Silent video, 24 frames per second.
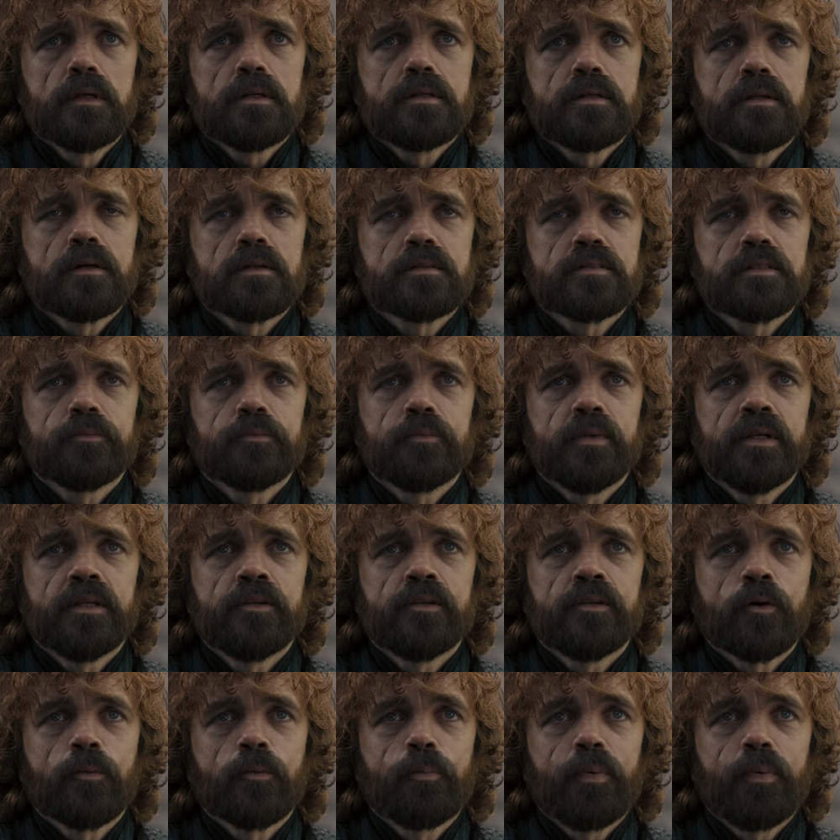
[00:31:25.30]
Doesn't mean
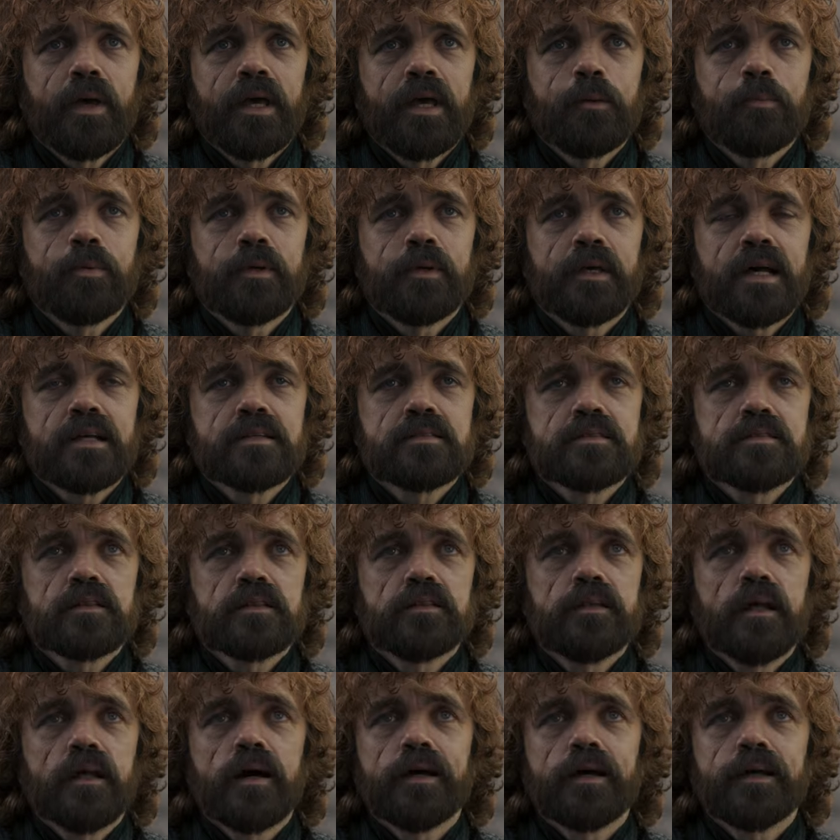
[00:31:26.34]
your baby has to
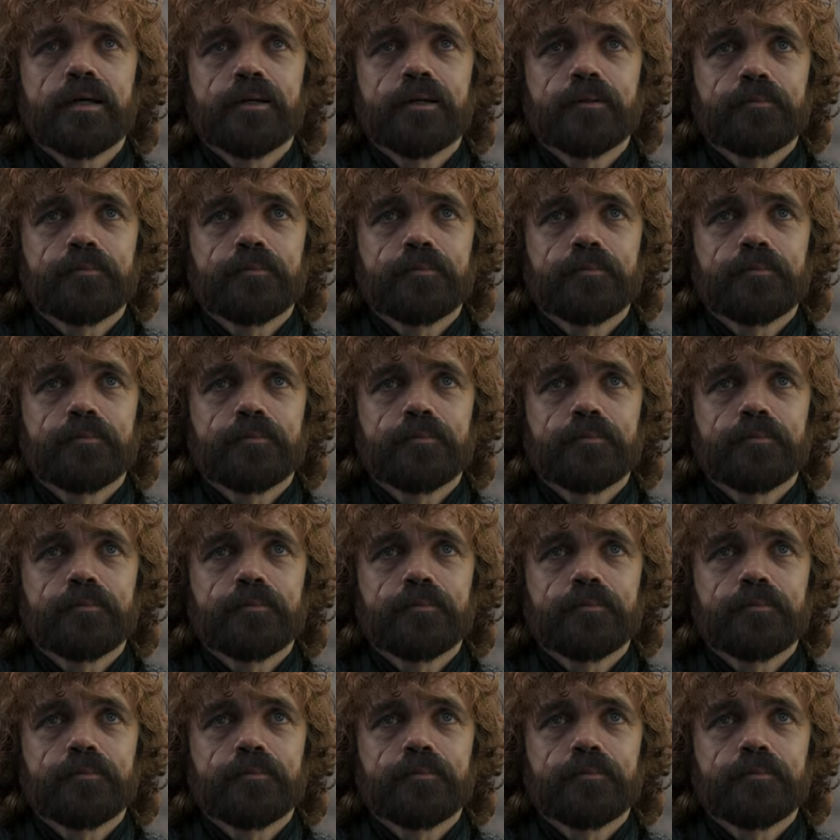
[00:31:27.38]
die.